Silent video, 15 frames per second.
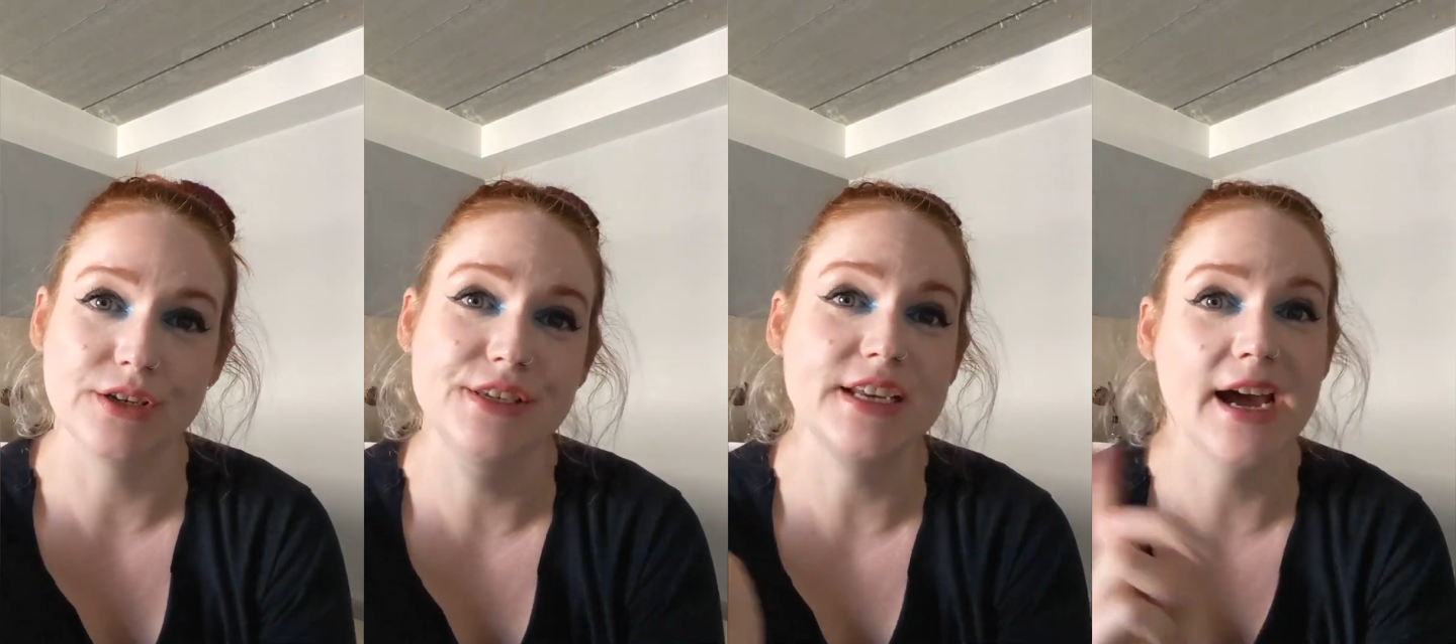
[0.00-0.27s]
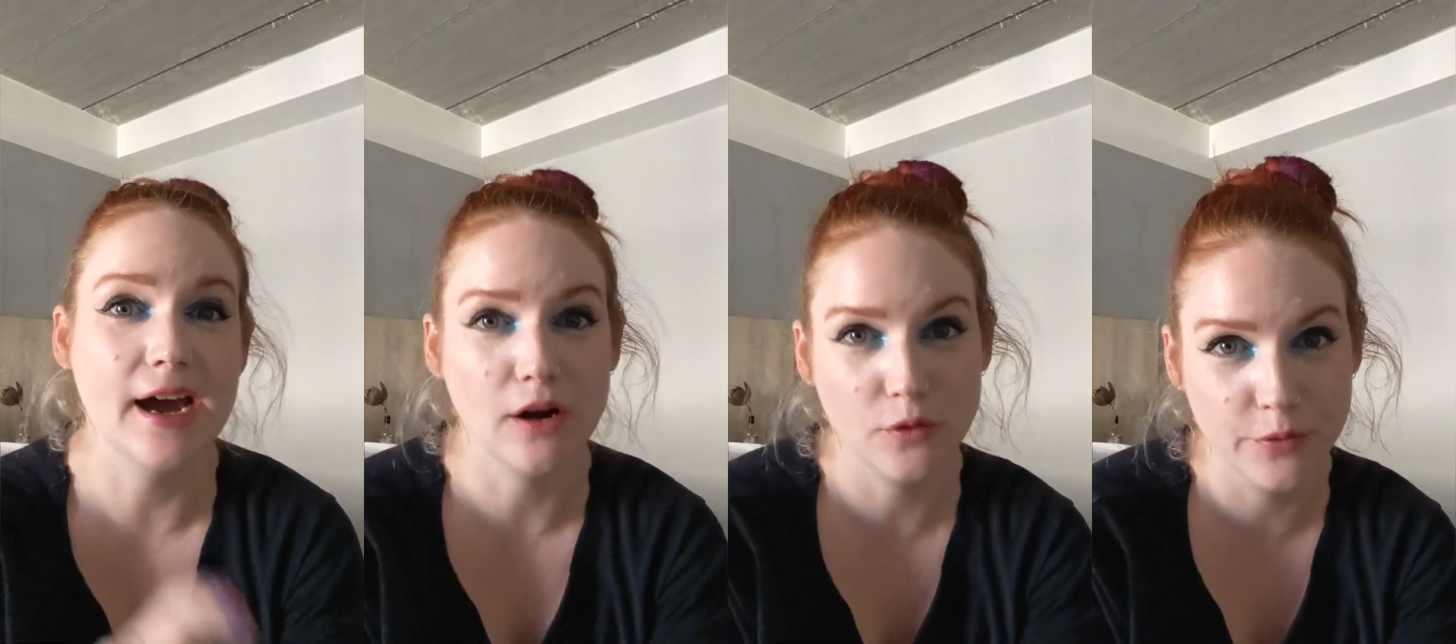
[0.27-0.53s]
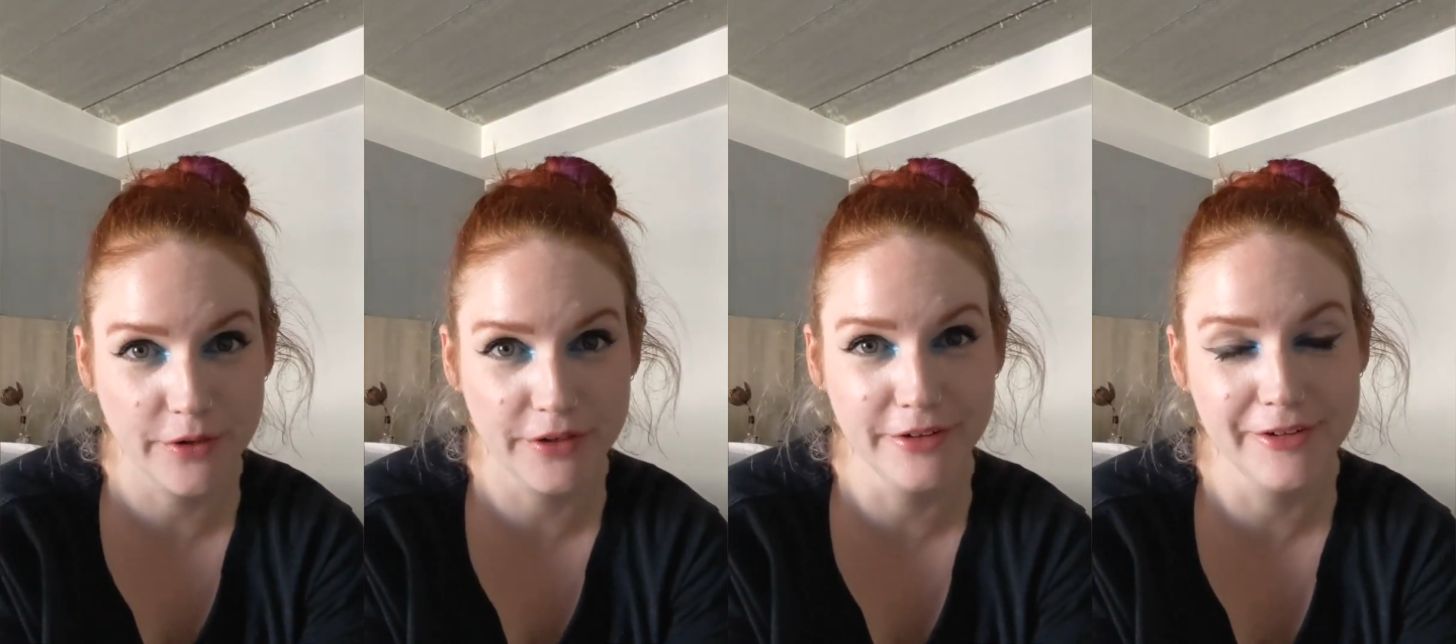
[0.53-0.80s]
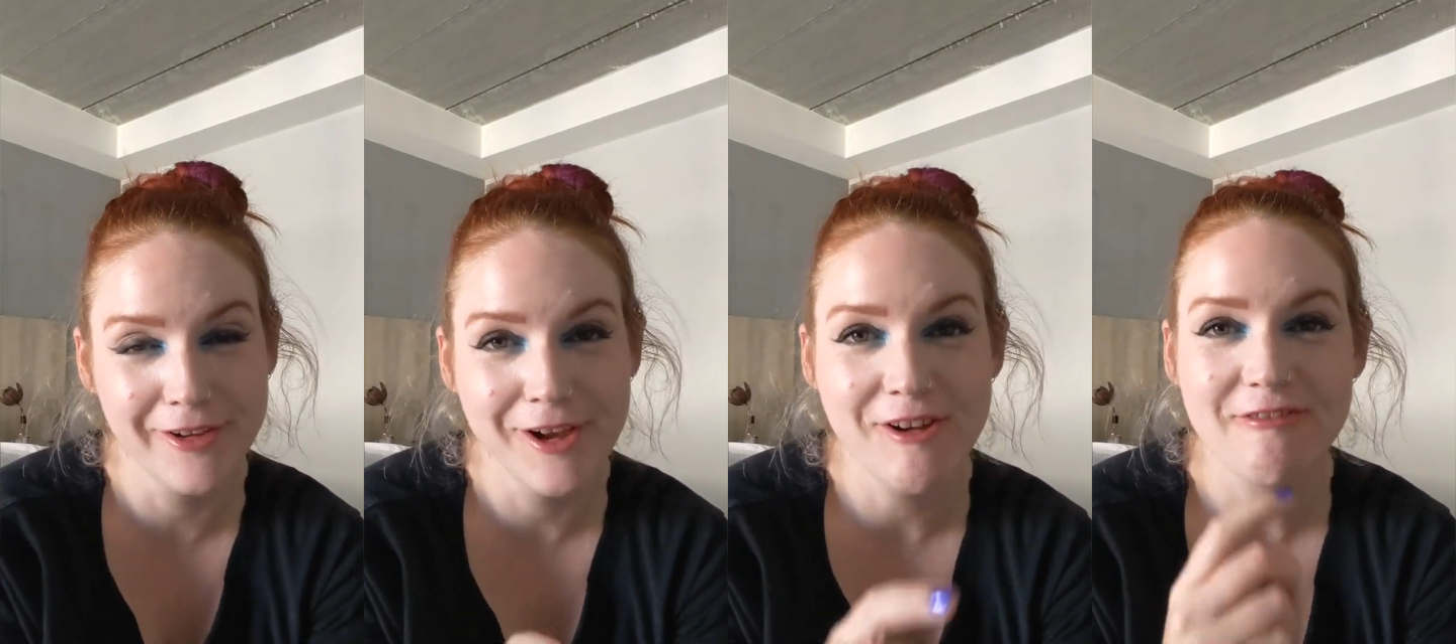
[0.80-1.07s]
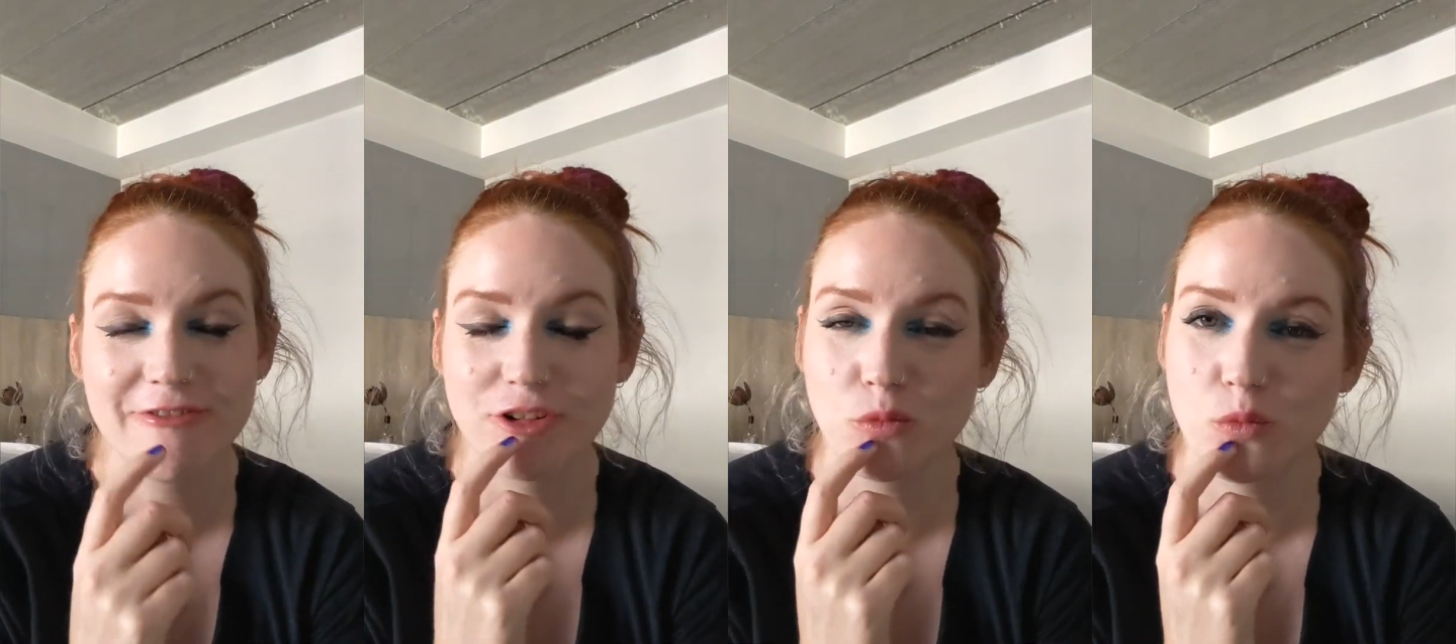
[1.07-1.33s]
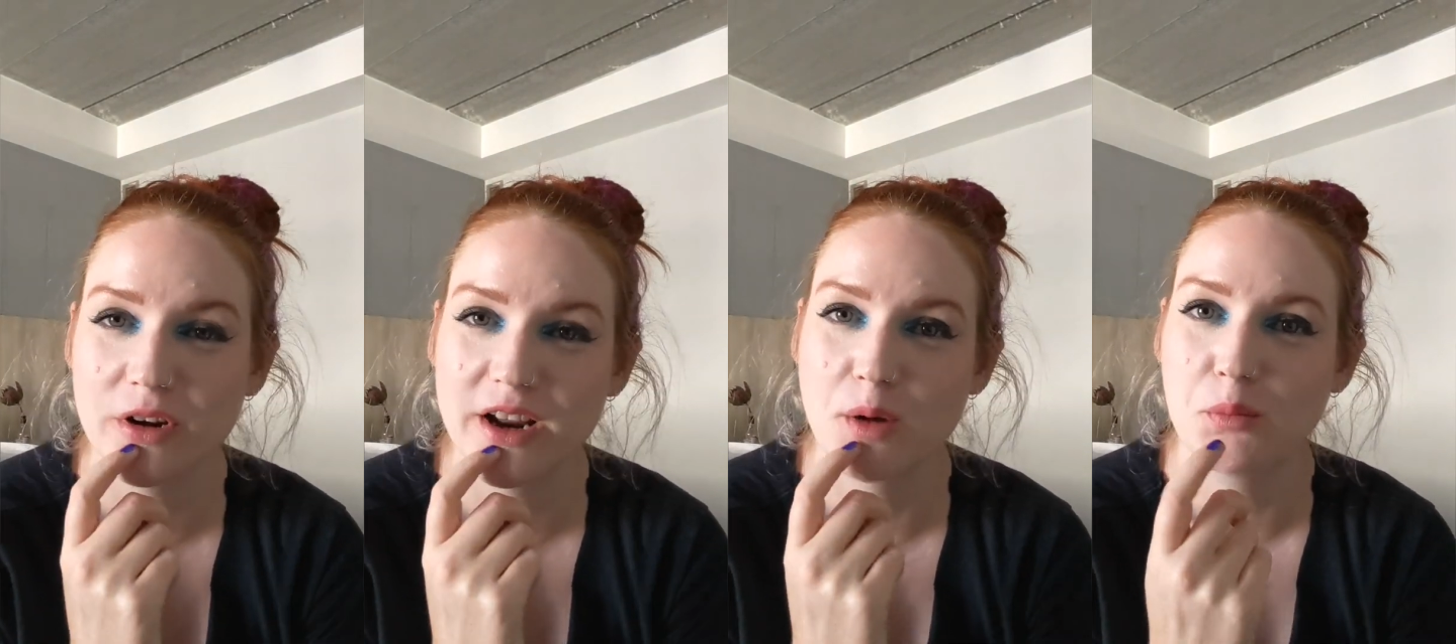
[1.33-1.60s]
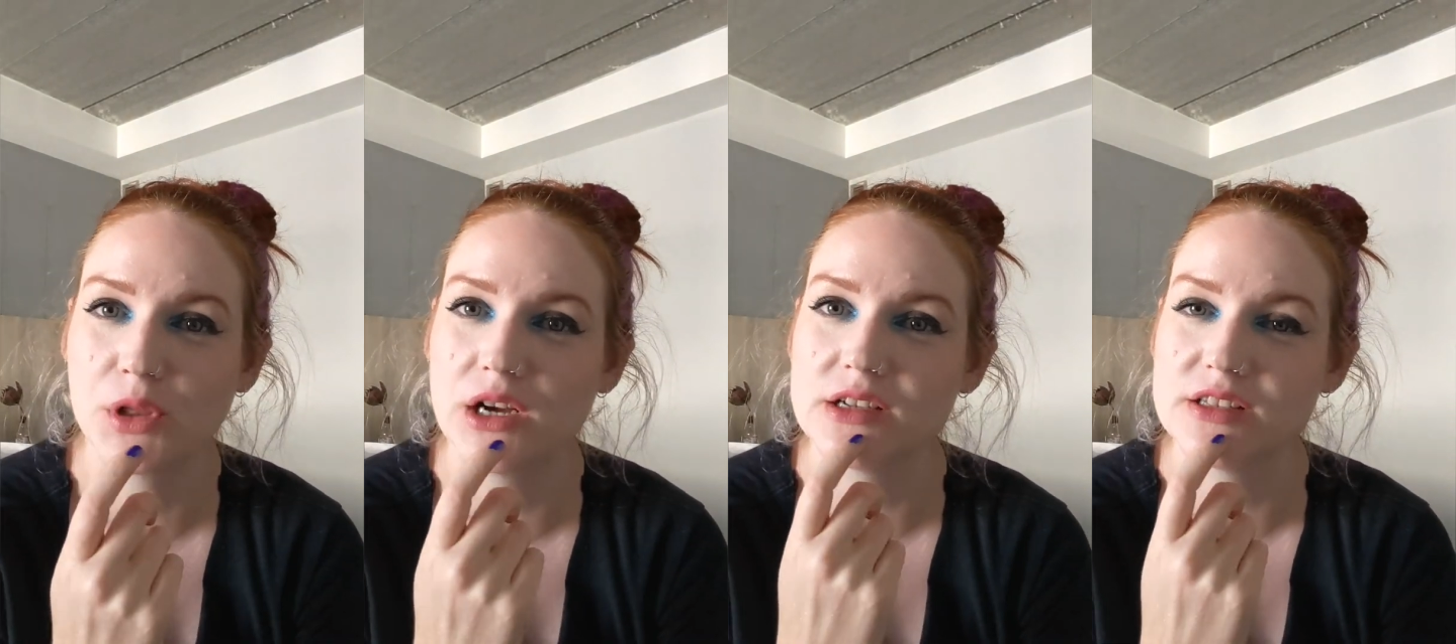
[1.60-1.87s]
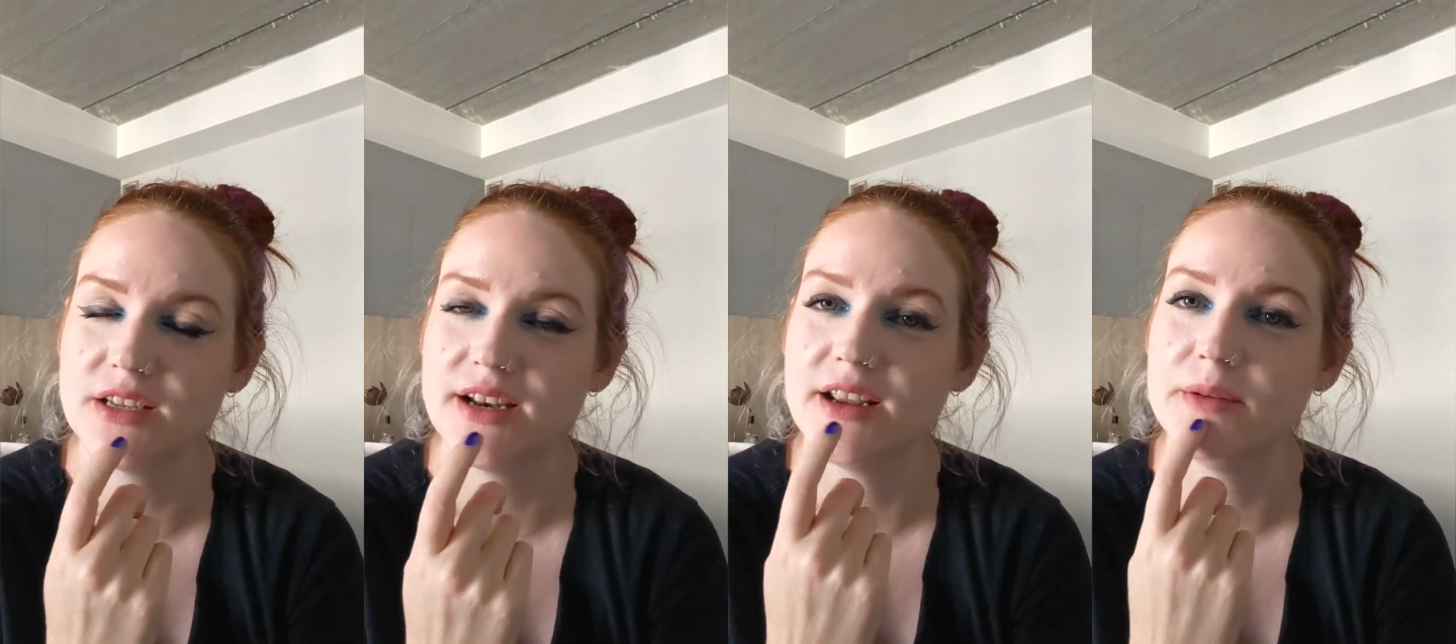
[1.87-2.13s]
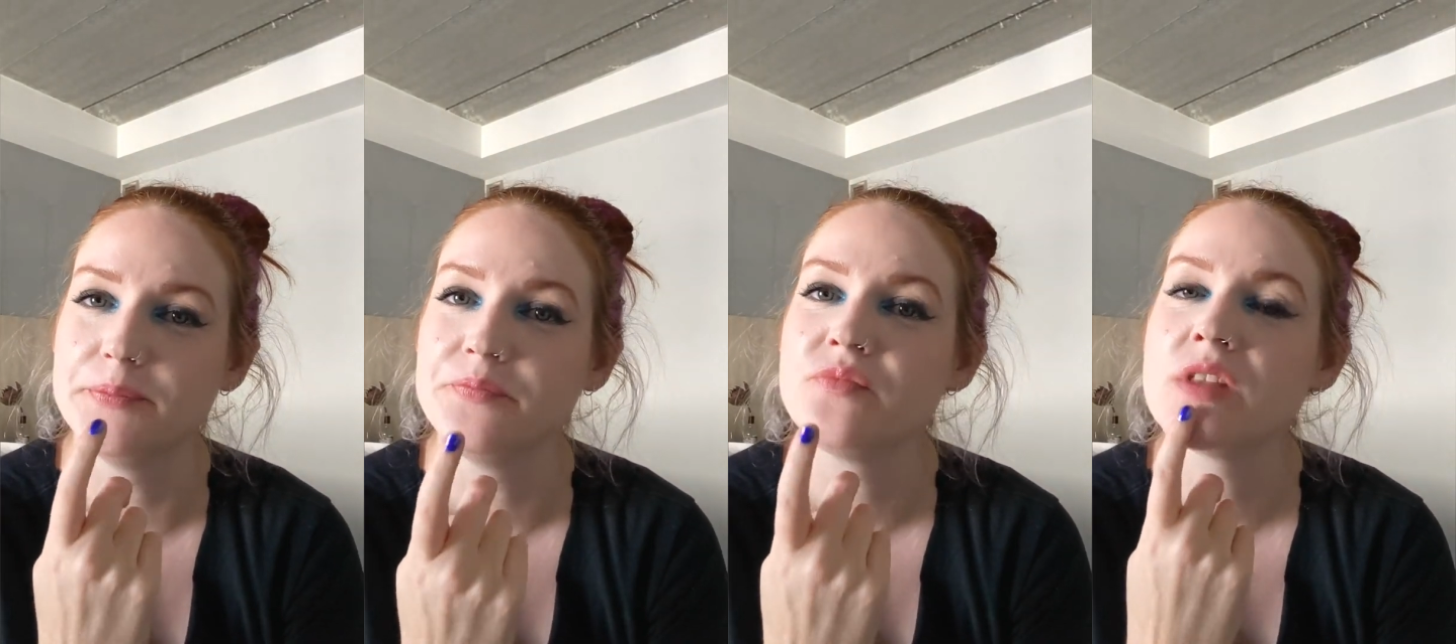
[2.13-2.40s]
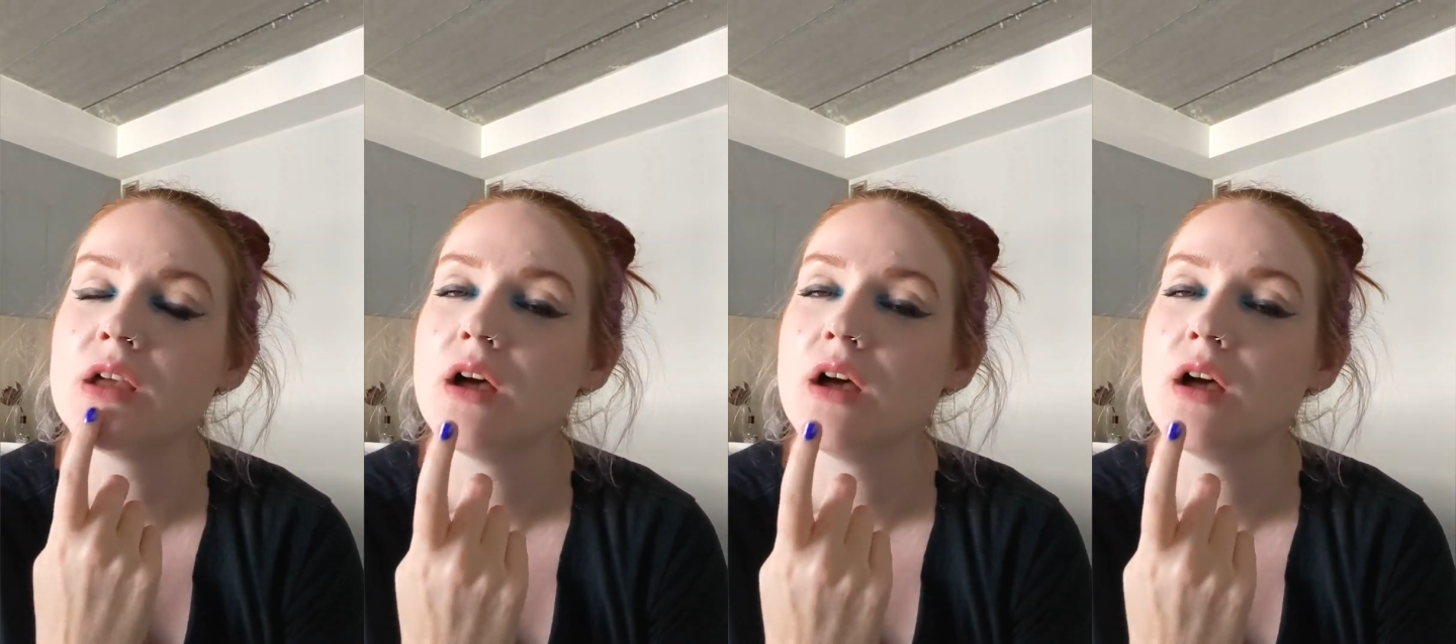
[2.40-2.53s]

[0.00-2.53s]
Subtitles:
down from when I plugged it in.